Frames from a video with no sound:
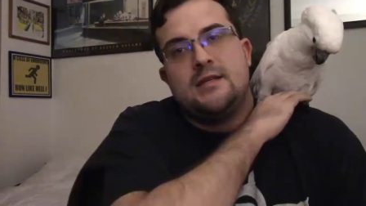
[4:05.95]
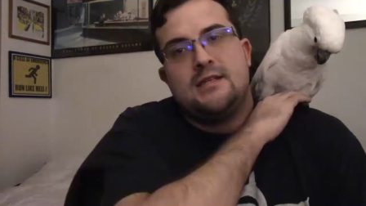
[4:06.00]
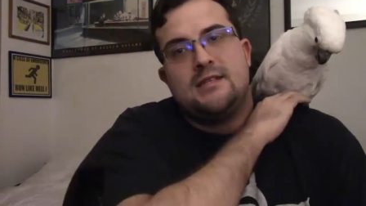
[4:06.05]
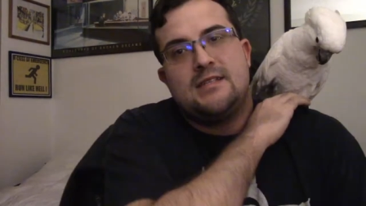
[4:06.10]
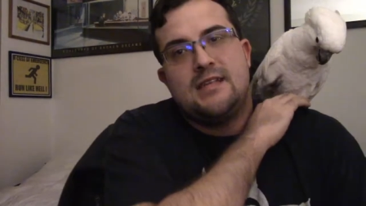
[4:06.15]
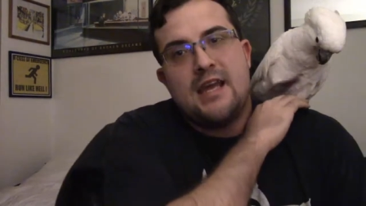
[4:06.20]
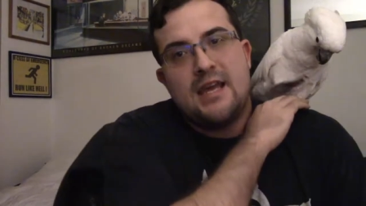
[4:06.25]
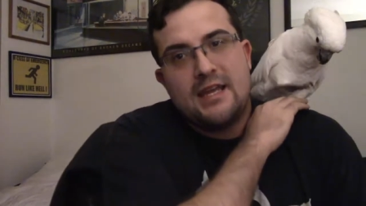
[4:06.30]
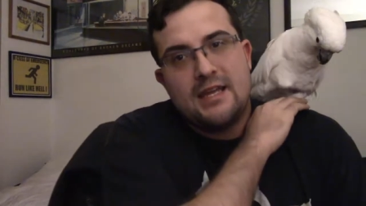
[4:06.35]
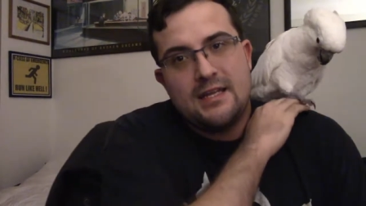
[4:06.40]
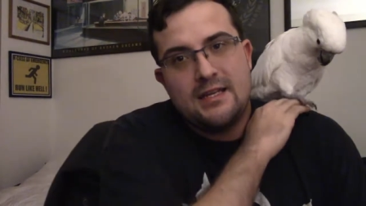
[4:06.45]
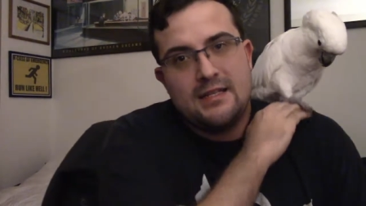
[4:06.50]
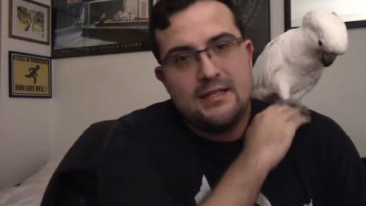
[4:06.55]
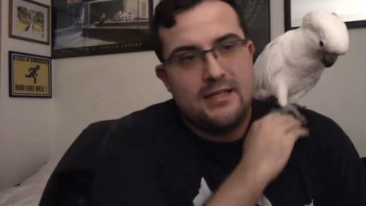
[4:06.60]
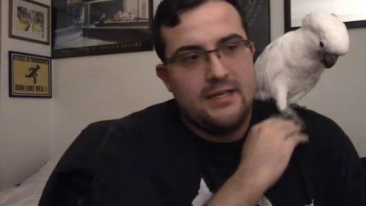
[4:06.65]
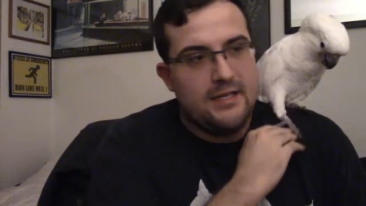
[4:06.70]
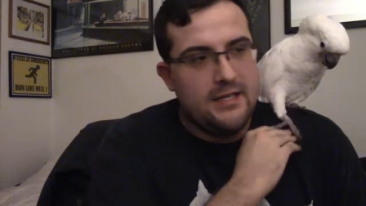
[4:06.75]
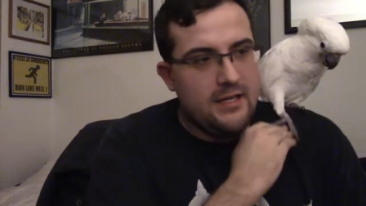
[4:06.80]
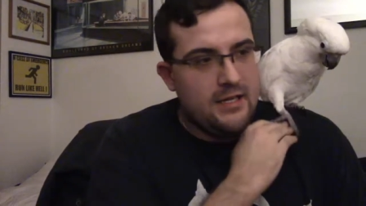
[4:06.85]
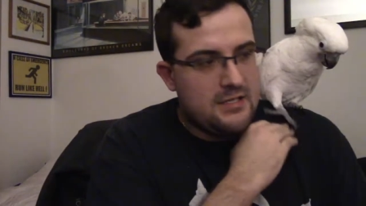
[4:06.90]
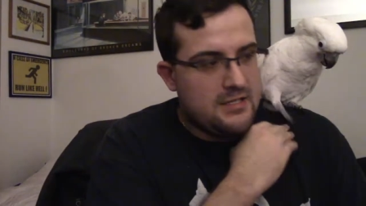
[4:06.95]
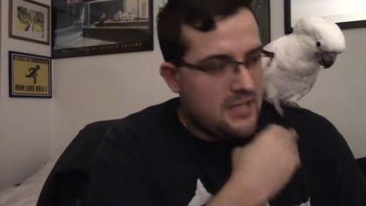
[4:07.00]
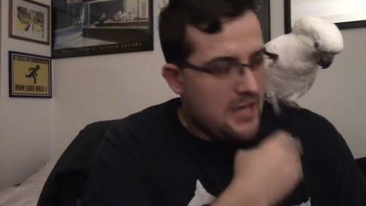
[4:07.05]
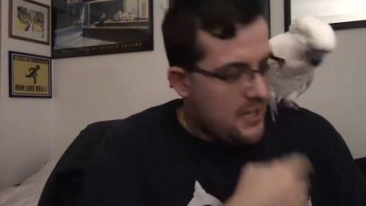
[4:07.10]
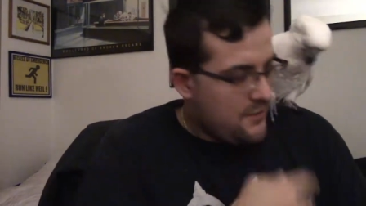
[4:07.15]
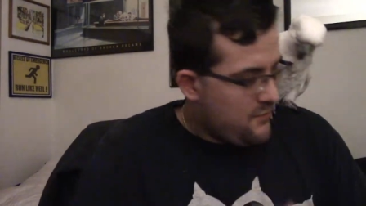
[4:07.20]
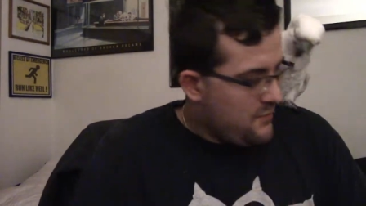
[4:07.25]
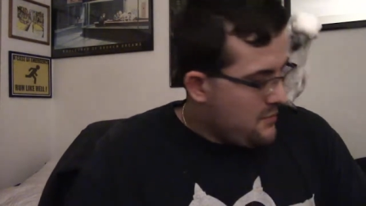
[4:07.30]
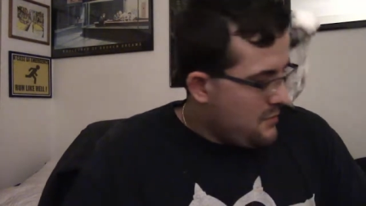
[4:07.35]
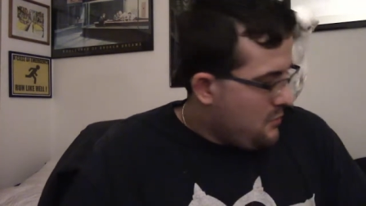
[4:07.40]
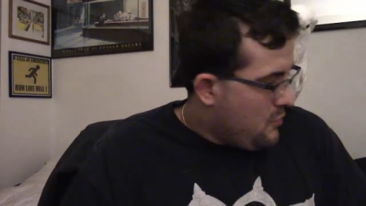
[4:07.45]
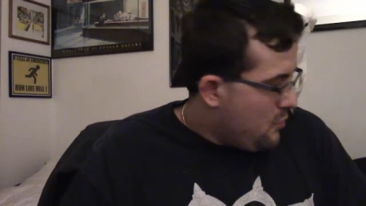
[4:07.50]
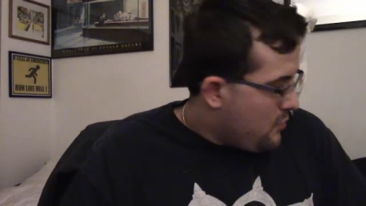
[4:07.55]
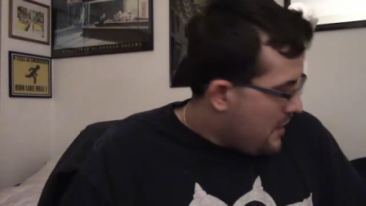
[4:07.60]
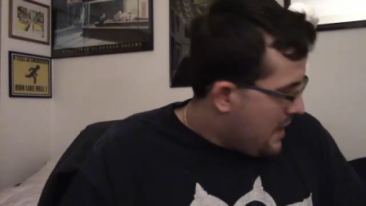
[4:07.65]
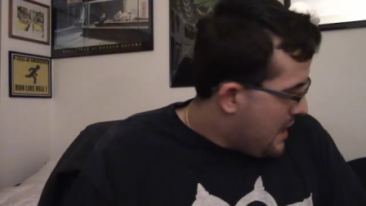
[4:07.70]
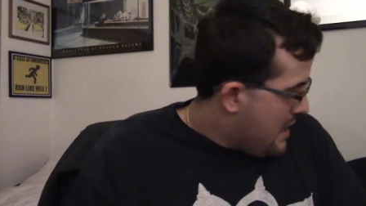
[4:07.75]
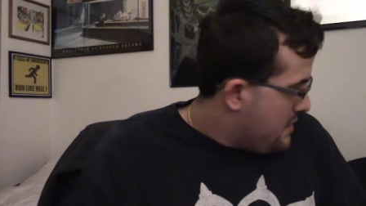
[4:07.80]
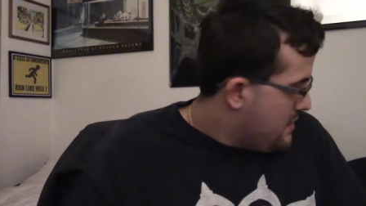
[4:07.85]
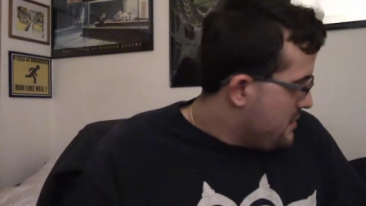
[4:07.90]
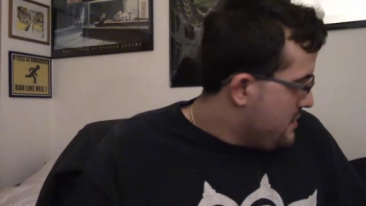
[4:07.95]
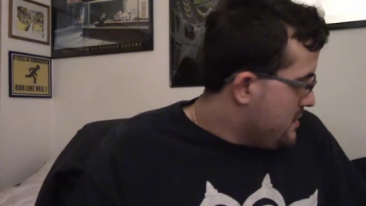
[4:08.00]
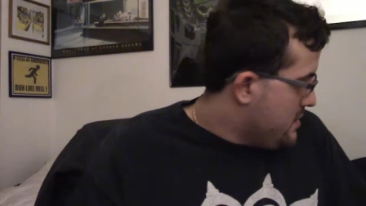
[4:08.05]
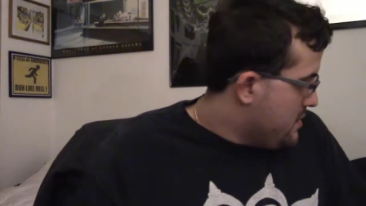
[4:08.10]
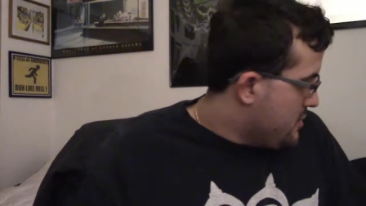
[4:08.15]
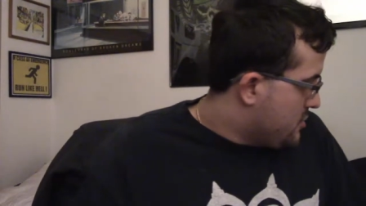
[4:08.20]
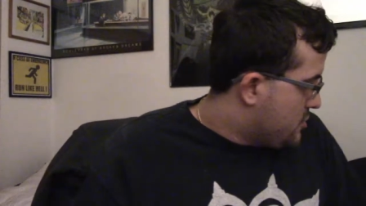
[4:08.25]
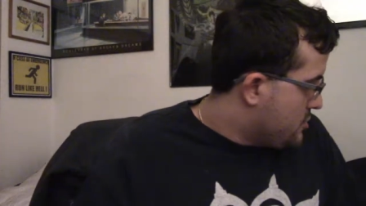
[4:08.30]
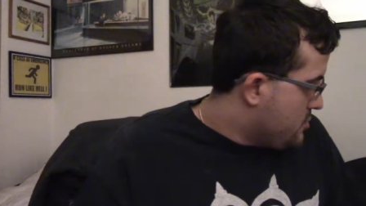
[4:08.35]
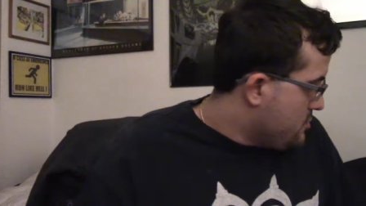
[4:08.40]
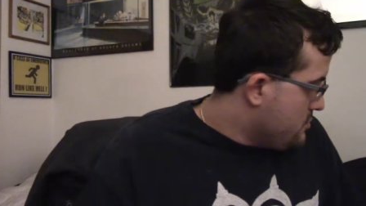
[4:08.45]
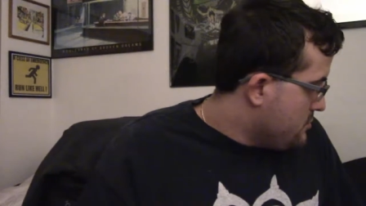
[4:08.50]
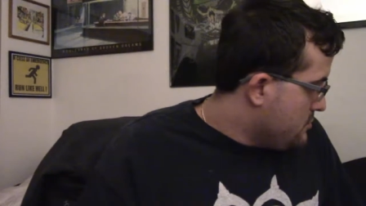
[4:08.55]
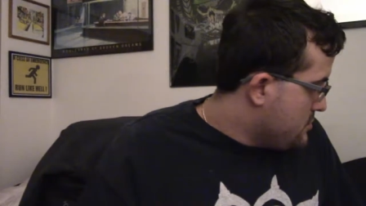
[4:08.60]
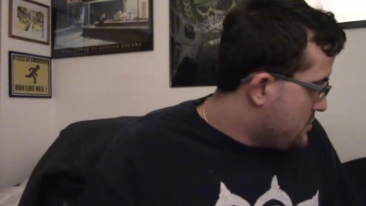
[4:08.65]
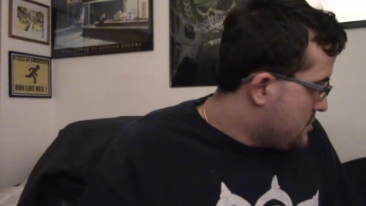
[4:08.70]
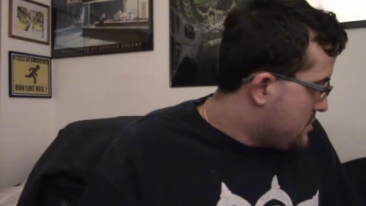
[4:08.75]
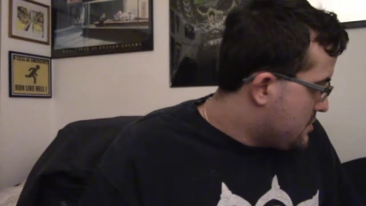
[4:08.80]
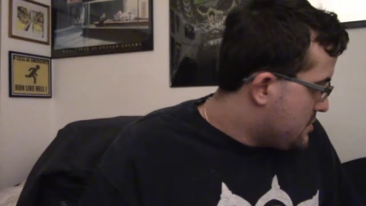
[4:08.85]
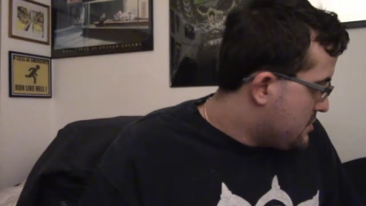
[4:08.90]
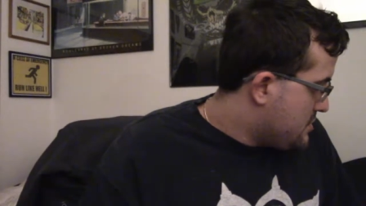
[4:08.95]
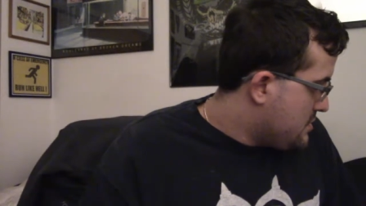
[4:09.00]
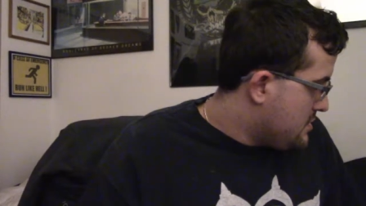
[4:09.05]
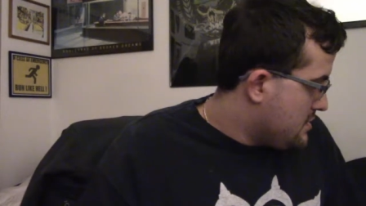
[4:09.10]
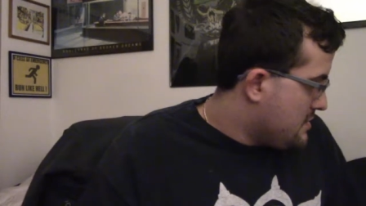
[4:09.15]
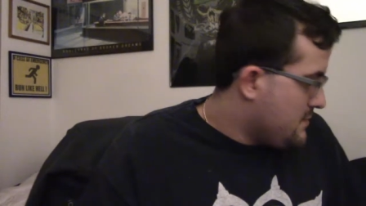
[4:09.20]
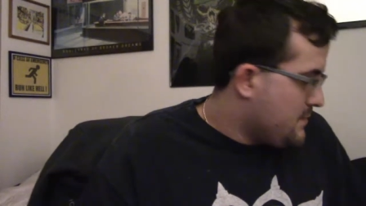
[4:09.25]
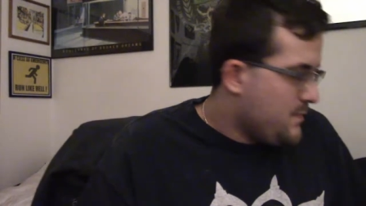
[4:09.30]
Secondly, aside from the morality issues,